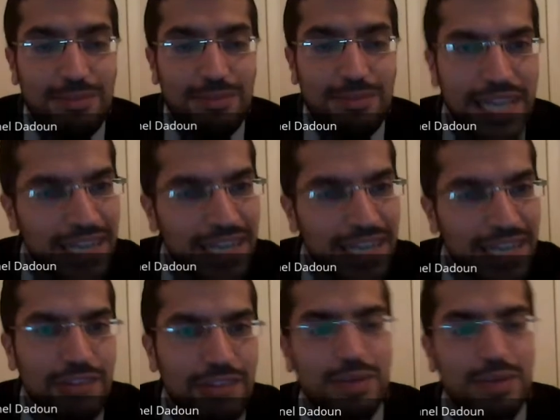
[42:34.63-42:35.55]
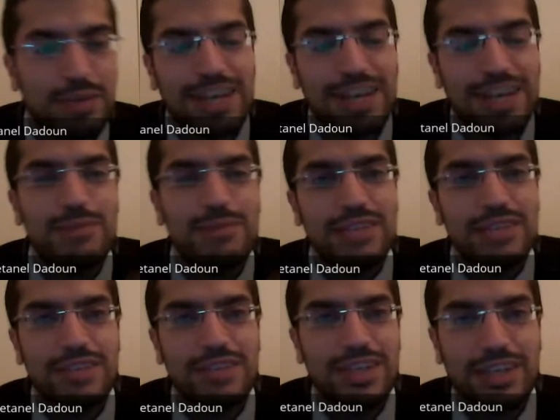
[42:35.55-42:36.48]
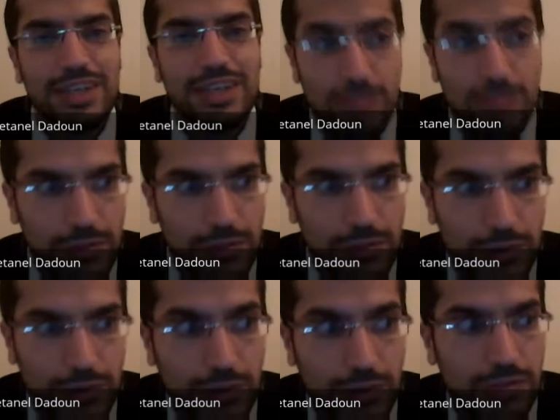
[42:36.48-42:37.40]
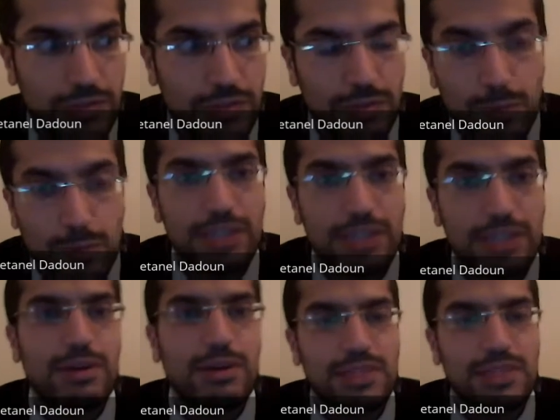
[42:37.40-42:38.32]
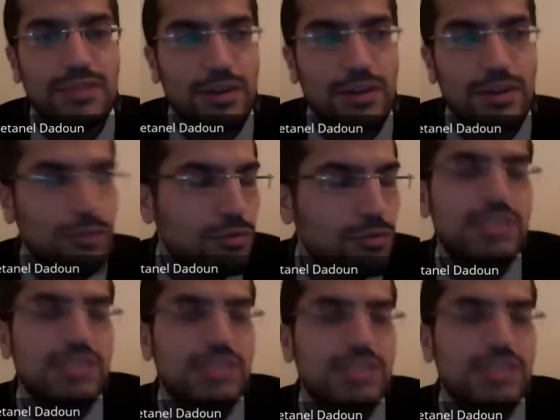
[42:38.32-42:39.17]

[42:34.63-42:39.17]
You have to be lekach. You have to be chacham lev to bind the right mitzvah.